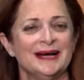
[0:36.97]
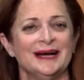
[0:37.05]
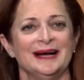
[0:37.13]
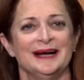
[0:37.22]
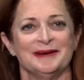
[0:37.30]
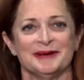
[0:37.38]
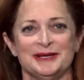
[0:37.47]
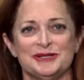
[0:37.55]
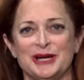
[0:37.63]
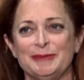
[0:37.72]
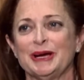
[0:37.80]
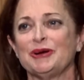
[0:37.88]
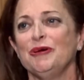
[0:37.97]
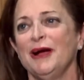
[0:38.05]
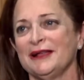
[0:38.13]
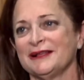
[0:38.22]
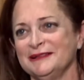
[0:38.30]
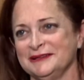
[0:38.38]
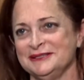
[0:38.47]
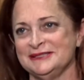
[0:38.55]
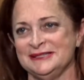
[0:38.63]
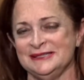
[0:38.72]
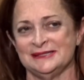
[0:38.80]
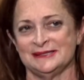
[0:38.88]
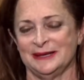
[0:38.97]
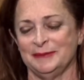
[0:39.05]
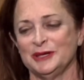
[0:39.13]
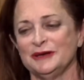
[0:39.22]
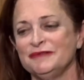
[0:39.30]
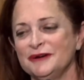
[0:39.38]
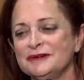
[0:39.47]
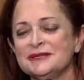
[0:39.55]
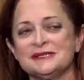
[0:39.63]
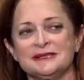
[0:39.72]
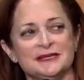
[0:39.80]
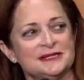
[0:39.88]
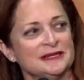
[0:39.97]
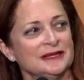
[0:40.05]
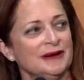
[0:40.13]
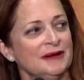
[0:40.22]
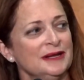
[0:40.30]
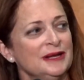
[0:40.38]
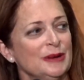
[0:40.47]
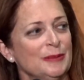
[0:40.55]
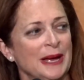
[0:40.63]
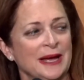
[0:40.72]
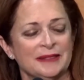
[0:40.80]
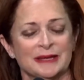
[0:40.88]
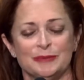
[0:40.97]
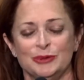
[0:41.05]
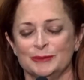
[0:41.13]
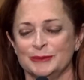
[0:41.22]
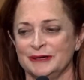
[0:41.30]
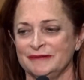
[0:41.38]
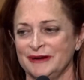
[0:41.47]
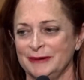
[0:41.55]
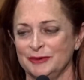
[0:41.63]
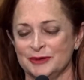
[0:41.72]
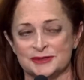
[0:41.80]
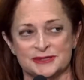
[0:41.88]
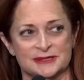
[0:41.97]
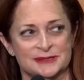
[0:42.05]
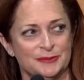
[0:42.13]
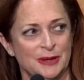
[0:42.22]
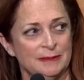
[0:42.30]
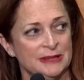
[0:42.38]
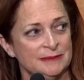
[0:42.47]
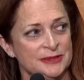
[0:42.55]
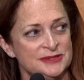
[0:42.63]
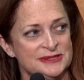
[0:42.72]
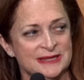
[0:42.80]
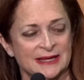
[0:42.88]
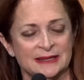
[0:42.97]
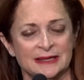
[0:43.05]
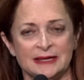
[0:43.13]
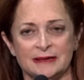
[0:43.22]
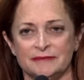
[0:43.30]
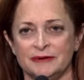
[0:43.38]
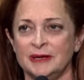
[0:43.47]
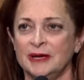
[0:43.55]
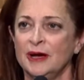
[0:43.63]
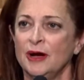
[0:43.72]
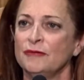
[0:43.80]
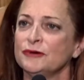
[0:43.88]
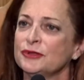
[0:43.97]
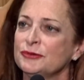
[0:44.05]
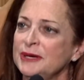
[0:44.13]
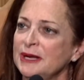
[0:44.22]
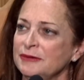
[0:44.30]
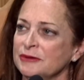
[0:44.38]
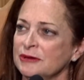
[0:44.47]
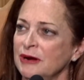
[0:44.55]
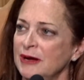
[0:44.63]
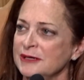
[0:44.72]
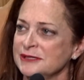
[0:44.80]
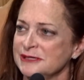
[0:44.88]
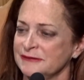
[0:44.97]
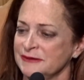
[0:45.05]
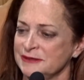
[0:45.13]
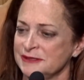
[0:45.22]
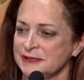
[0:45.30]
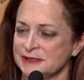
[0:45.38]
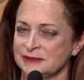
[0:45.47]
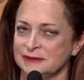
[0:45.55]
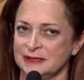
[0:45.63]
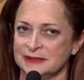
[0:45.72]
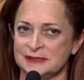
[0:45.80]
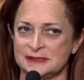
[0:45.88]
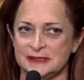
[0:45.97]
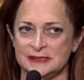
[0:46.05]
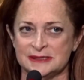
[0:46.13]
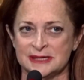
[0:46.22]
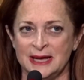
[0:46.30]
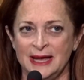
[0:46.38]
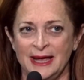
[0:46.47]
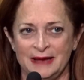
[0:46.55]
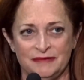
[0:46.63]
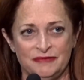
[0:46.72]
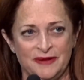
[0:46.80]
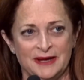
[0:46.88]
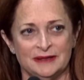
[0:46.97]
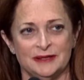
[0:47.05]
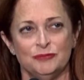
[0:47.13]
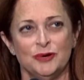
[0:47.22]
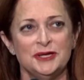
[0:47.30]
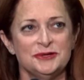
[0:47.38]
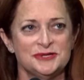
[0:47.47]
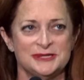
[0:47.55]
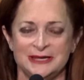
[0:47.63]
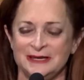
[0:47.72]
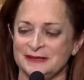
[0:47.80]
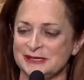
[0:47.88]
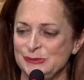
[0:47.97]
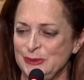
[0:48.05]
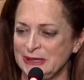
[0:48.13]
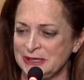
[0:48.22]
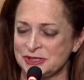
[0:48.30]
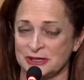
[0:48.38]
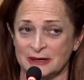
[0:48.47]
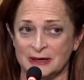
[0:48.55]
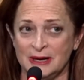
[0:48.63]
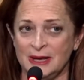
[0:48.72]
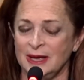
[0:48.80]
We're going to talk about chronic lung diseases, and I'm going to focus initially on idiopathic pulmonary fibrosis, probably the most deadly of over 300 causes of interstitial lung disease and fatal. And what you see in this picture